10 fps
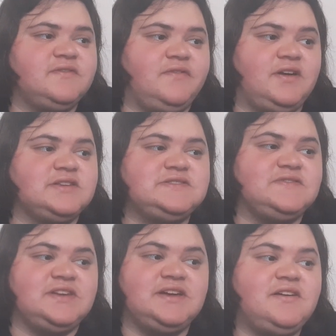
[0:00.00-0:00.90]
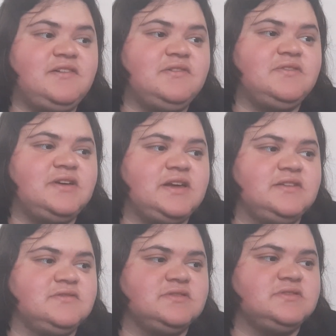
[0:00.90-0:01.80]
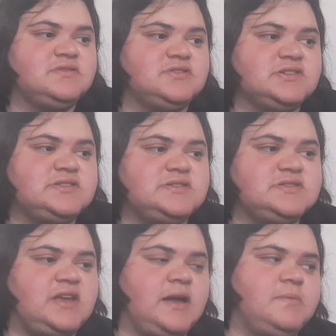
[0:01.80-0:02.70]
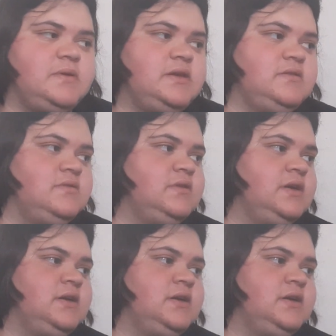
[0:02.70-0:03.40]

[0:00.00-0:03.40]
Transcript: Vlad's video, and just type in